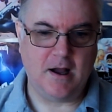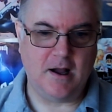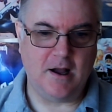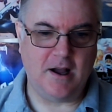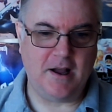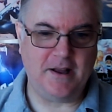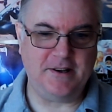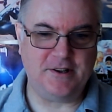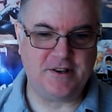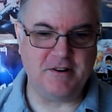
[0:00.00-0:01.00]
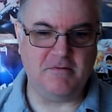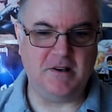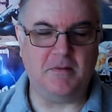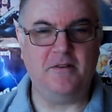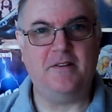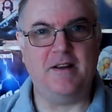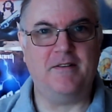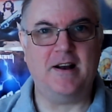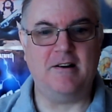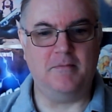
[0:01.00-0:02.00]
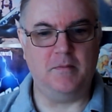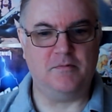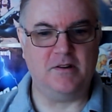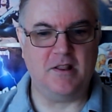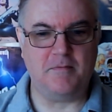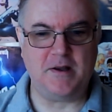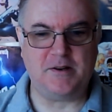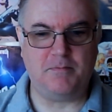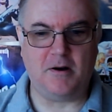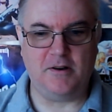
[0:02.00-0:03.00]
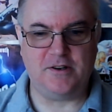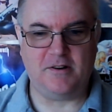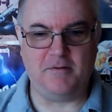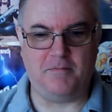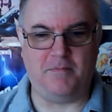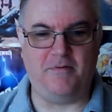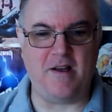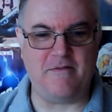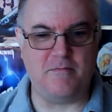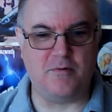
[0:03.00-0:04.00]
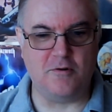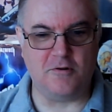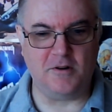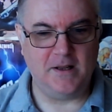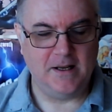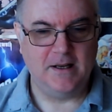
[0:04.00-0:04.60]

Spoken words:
And it's still one of my favourite albums, one of the best buys I've ever brought.